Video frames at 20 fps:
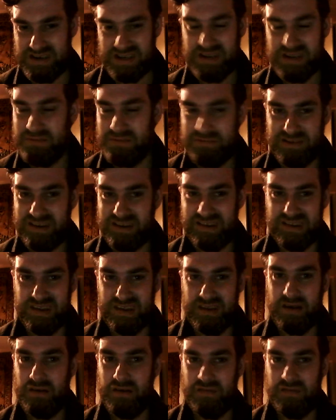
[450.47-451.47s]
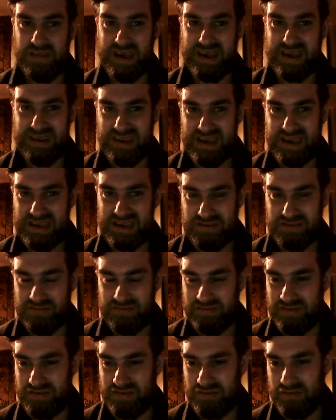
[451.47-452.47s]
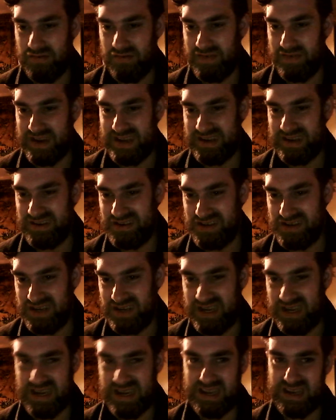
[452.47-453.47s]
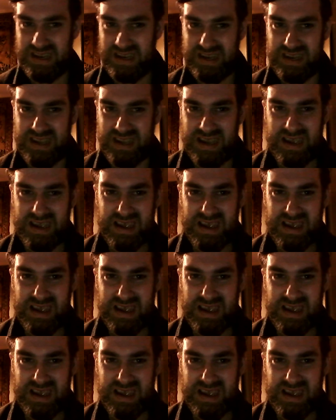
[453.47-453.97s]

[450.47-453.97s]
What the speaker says: She brings a lot of that natural sort of energy and